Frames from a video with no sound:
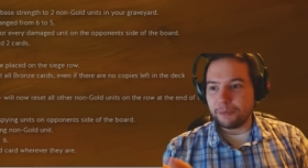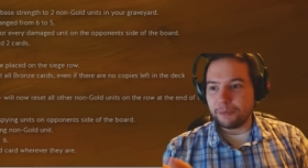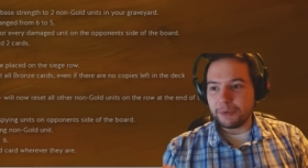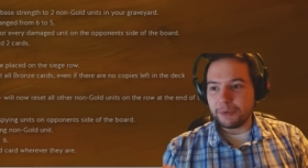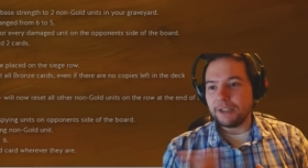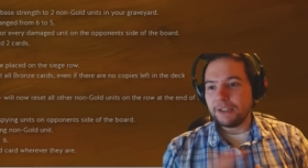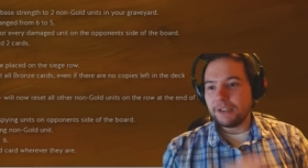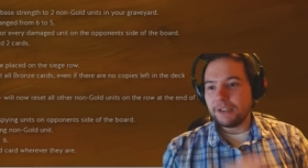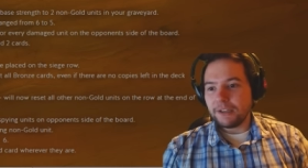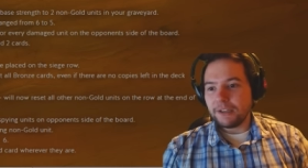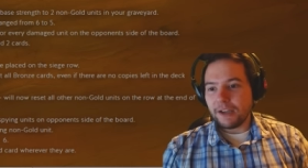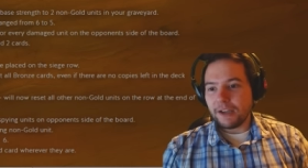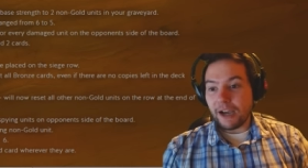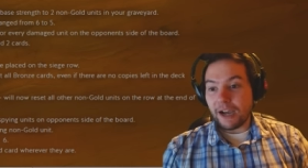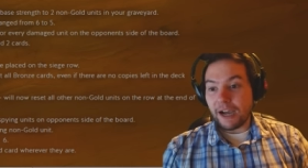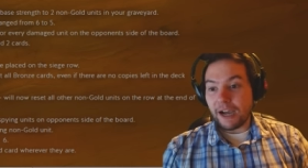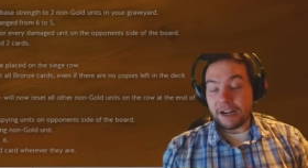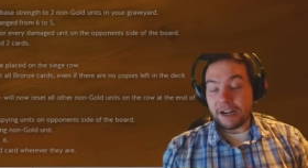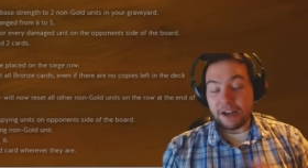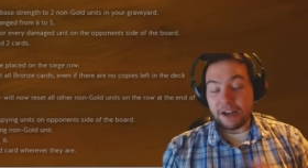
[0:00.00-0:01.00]
But
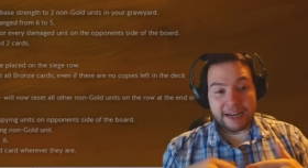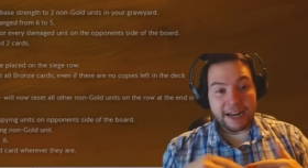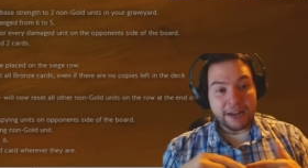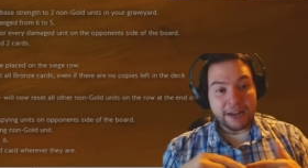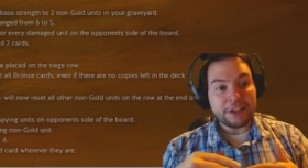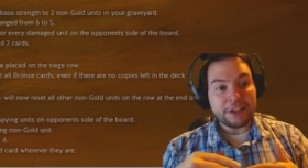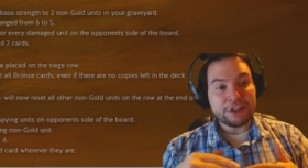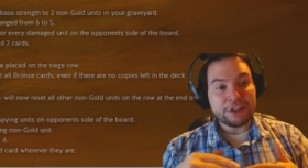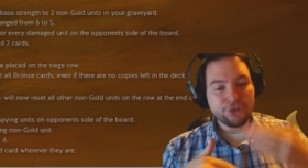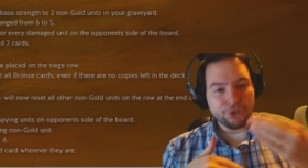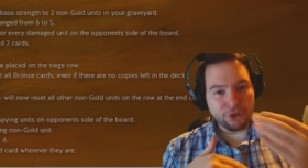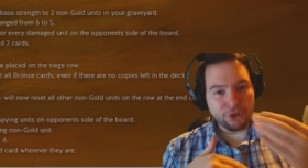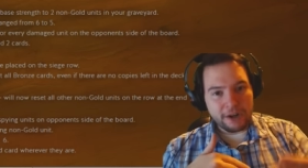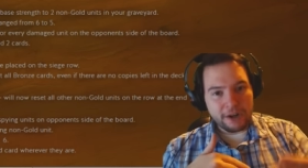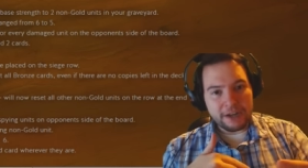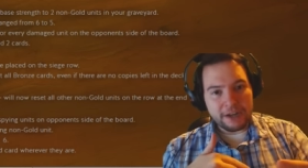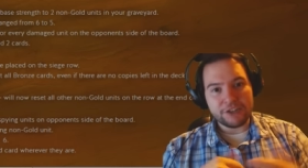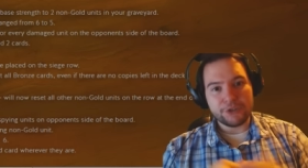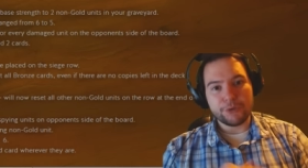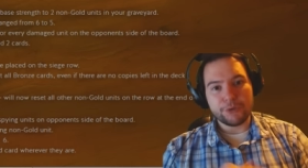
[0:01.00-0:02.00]
I like how they're
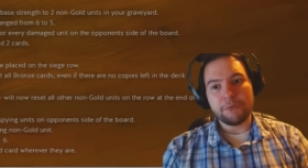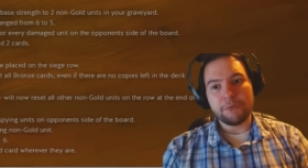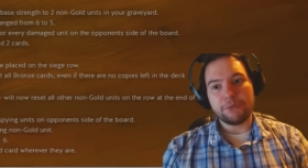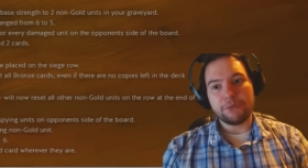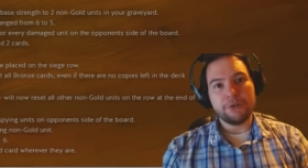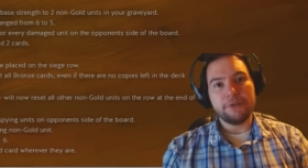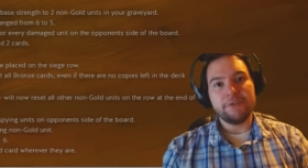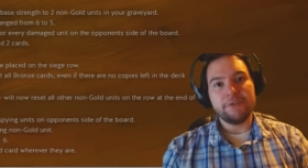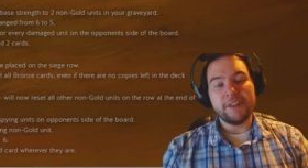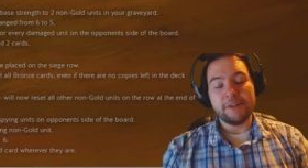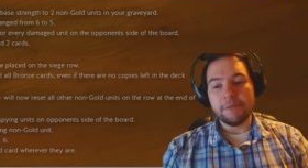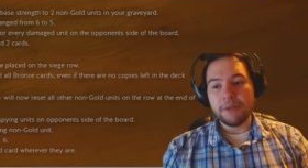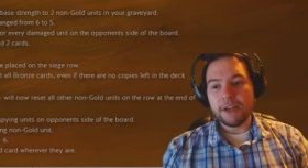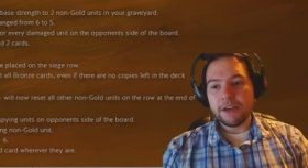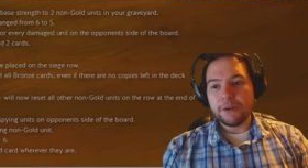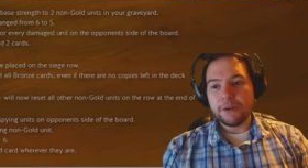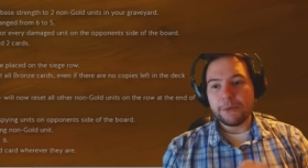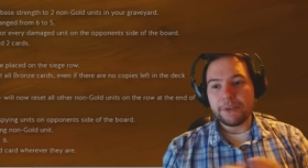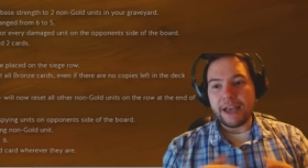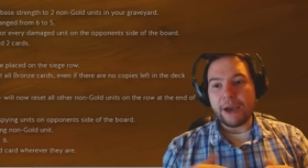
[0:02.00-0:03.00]
trying to improve him
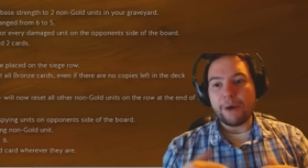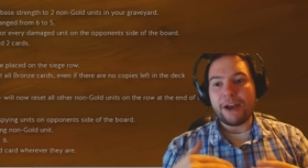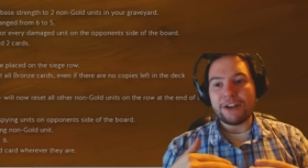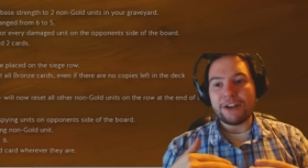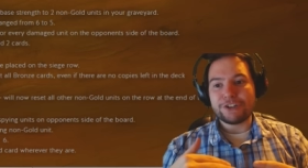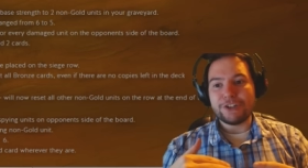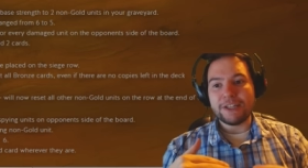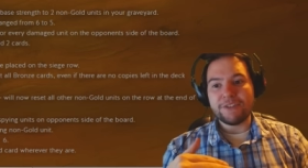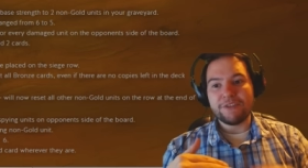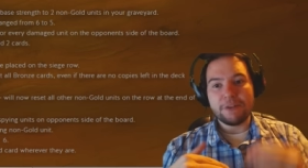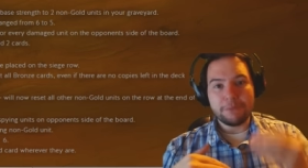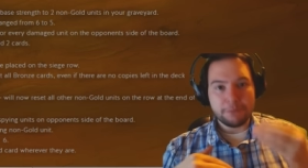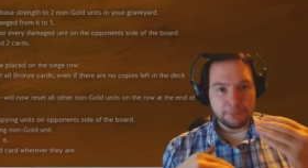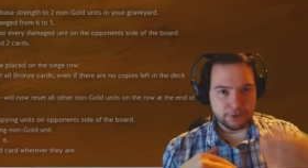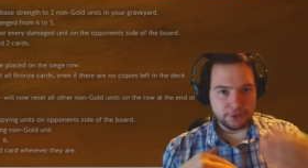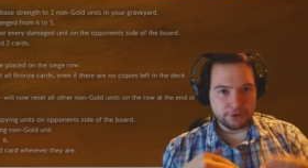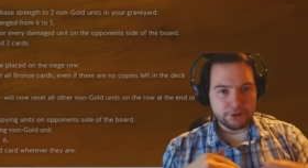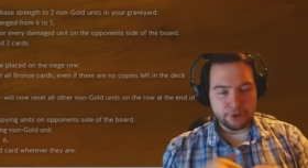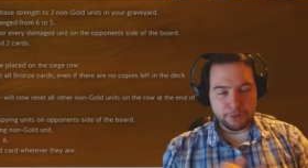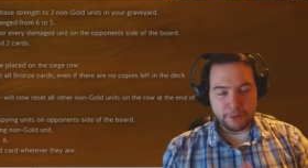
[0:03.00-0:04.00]
without actually giving him
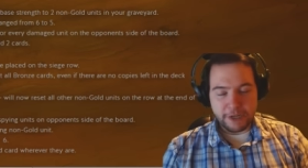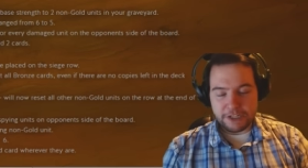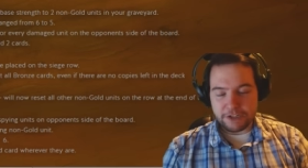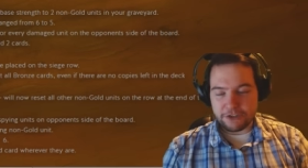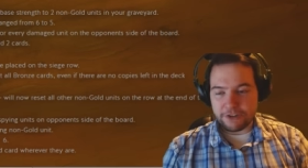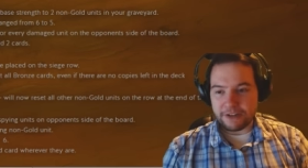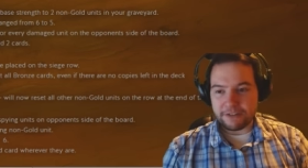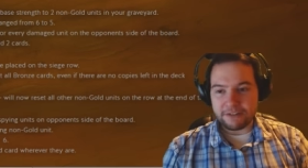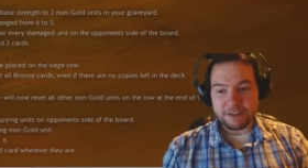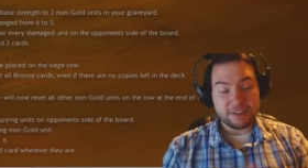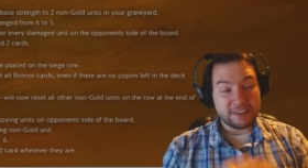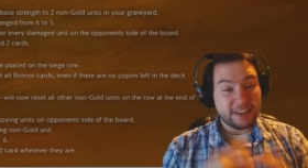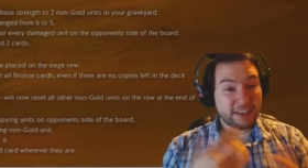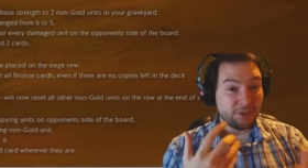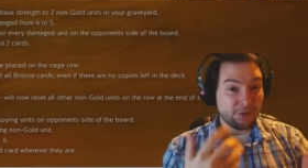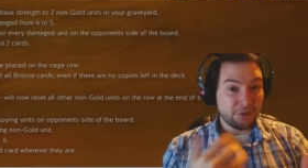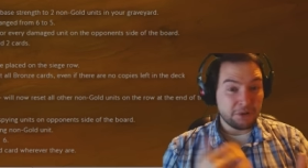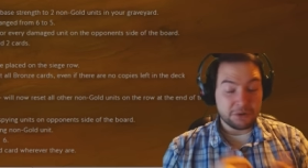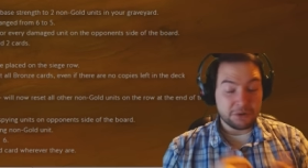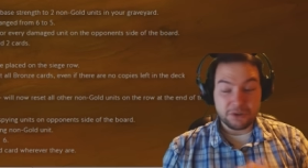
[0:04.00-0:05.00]
+2 base strength because they
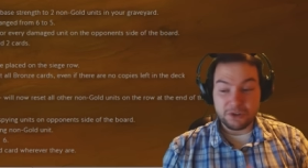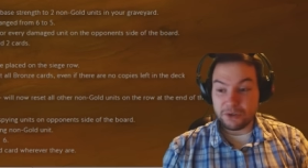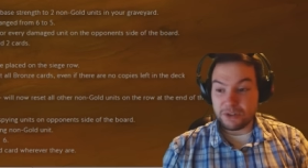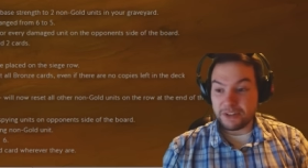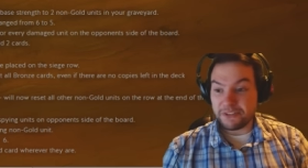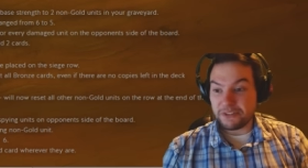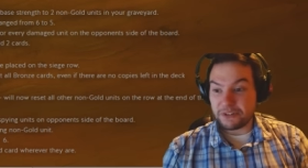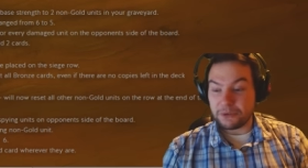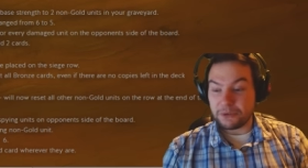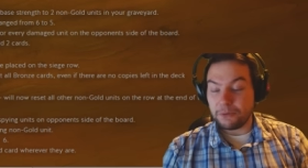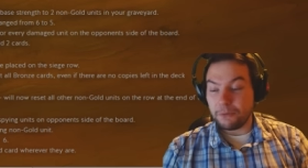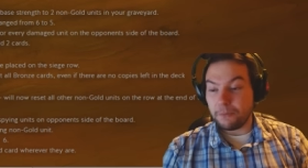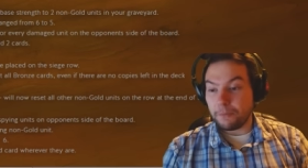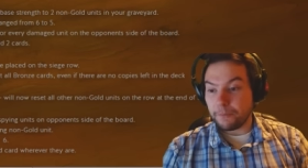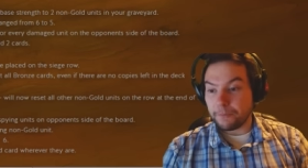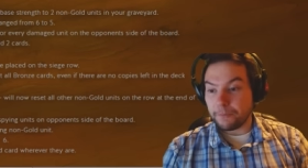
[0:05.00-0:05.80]
thought it was too difficult.